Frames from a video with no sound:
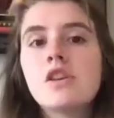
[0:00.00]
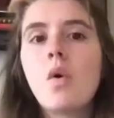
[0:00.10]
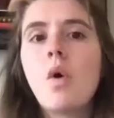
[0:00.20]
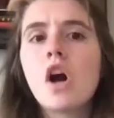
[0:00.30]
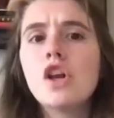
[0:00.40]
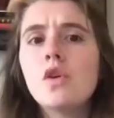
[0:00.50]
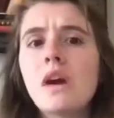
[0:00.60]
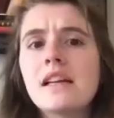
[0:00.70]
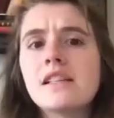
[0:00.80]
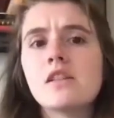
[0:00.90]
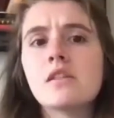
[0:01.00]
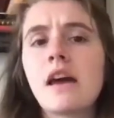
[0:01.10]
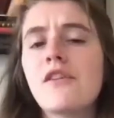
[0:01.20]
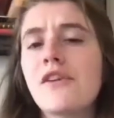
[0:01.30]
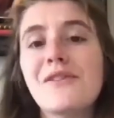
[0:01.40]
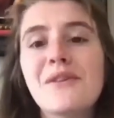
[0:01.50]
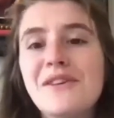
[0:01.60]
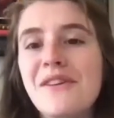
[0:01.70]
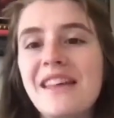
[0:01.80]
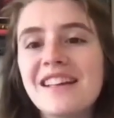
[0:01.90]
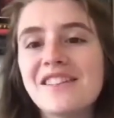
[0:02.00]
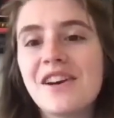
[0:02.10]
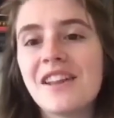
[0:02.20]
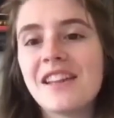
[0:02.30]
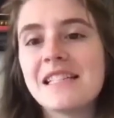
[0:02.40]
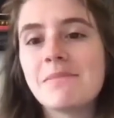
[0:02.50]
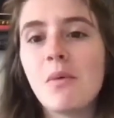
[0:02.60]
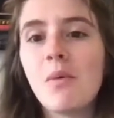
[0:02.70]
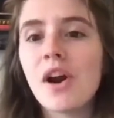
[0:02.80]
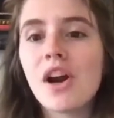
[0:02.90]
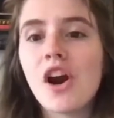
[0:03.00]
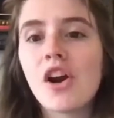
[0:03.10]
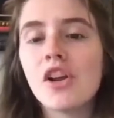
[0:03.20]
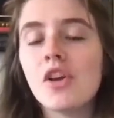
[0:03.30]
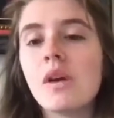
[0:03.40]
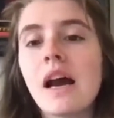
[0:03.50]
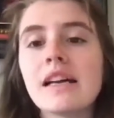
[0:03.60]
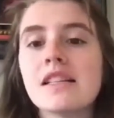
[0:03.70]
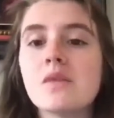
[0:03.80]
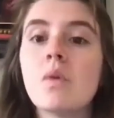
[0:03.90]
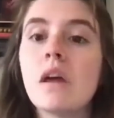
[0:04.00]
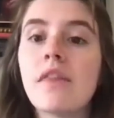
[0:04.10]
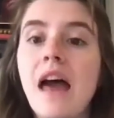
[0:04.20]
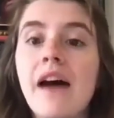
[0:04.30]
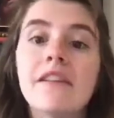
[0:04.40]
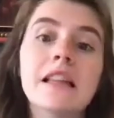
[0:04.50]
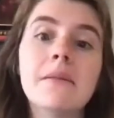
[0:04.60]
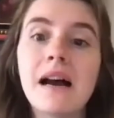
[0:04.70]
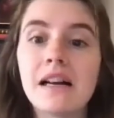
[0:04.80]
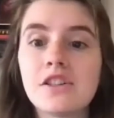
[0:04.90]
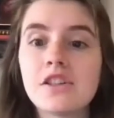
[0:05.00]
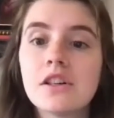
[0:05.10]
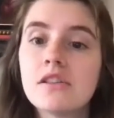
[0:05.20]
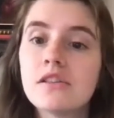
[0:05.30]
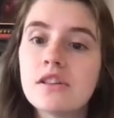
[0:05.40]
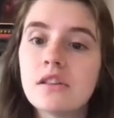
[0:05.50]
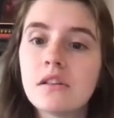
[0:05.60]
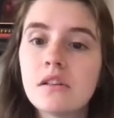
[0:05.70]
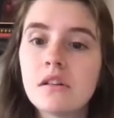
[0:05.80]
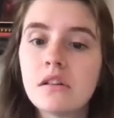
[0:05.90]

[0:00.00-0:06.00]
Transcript: So are you guys, I don't know if you would know the answer to this, but where are you guys with having the master's?